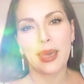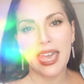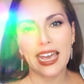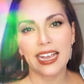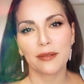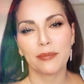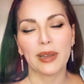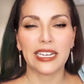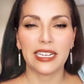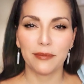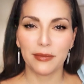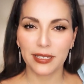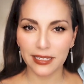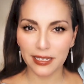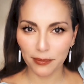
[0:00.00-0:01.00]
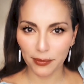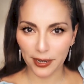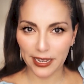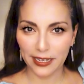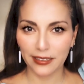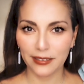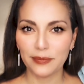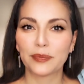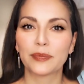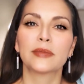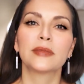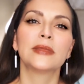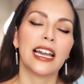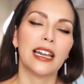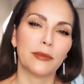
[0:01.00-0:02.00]
back. My name is Gabrielle.
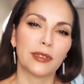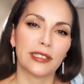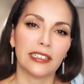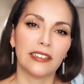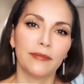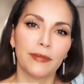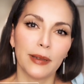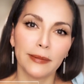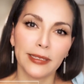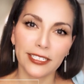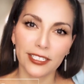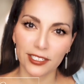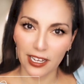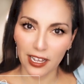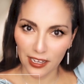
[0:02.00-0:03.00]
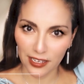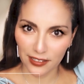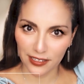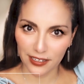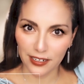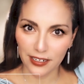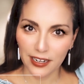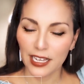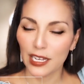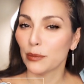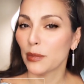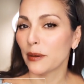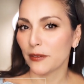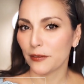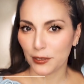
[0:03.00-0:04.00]
I'm a self-published author, a
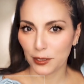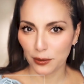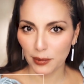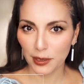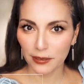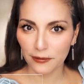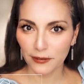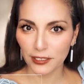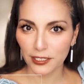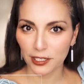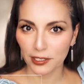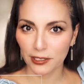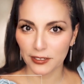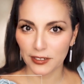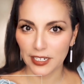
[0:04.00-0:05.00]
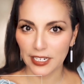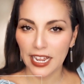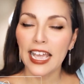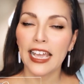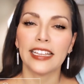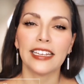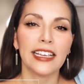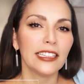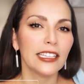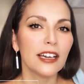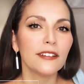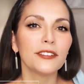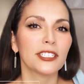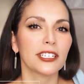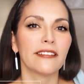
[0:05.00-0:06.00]
mom of 2 beautiful children, and I
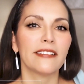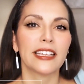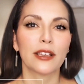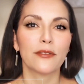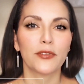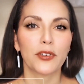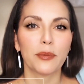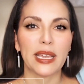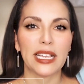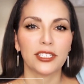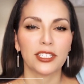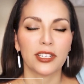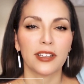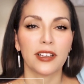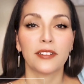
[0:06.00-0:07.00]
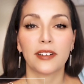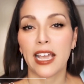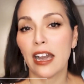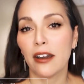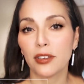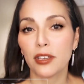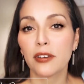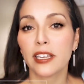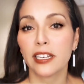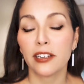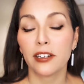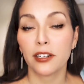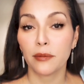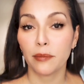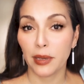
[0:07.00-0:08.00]
love sharing information on how you can
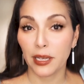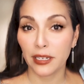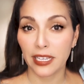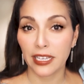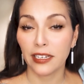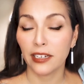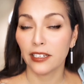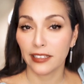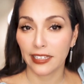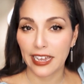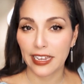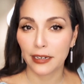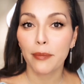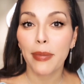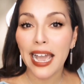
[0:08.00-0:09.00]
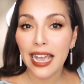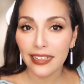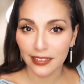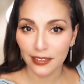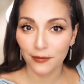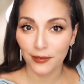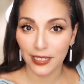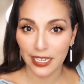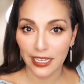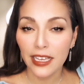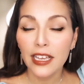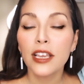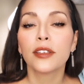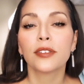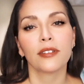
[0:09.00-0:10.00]
earn money online passively
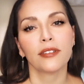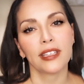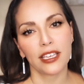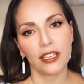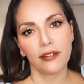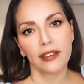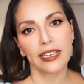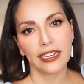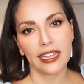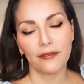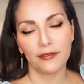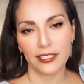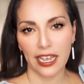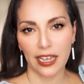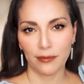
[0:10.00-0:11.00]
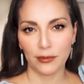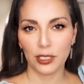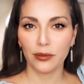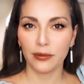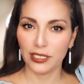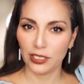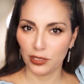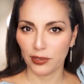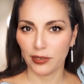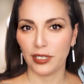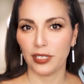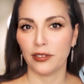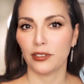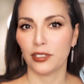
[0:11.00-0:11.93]
so that you can have time to enjoy your